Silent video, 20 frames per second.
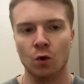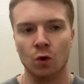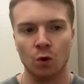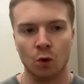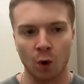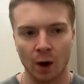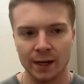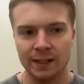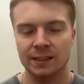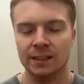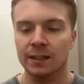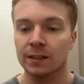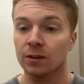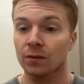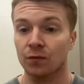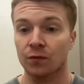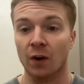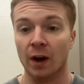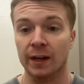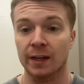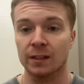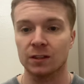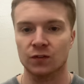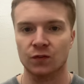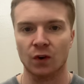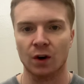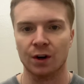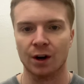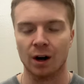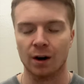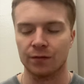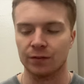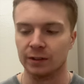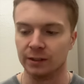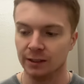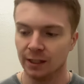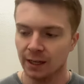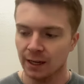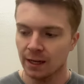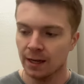Kwesi in the Vikings front
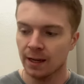office